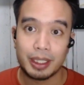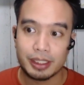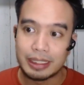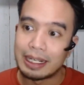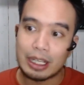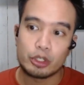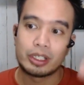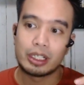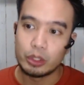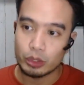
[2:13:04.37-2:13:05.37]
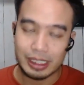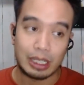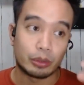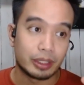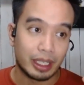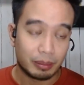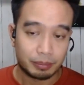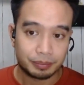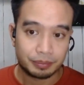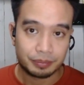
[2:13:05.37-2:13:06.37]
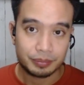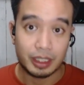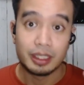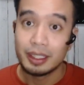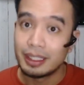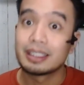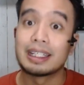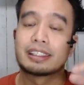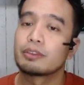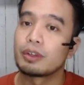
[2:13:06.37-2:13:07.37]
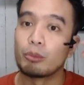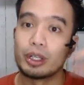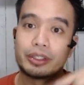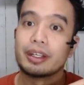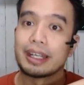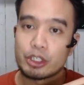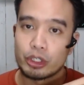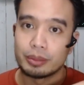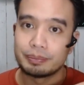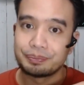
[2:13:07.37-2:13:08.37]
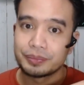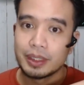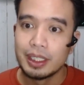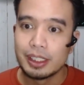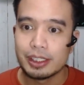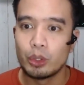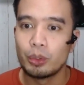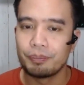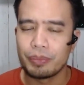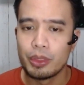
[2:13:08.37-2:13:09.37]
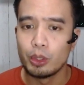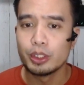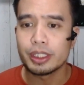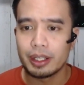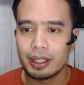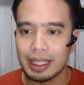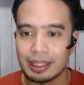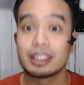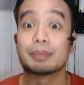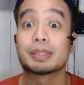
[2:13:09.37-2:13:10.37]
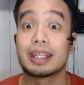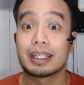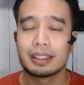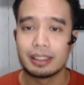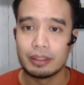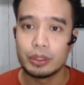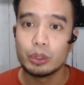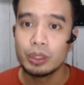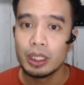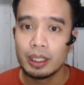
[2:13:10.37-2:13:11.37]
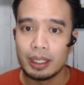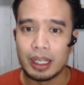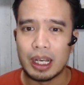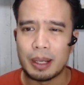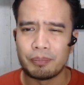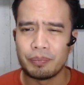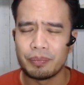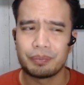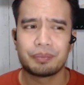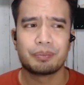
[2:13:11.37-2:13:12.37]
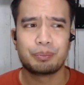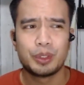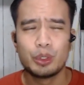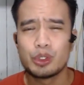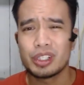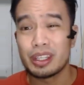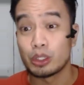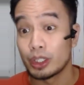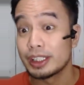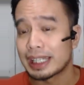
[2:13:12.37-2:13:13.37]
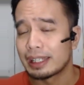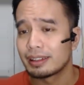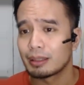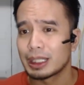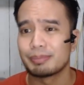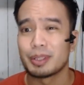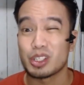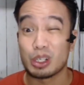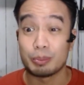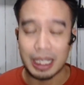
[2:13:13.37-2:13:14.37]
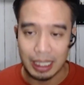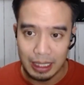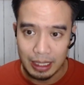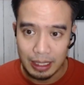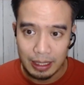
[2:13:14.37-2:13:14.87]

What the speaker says: because directional yung sound niya. Okay? It gets it from one direction. So those are like the tips that I can give you. Usually, the noise canceling mics masyadong mahal.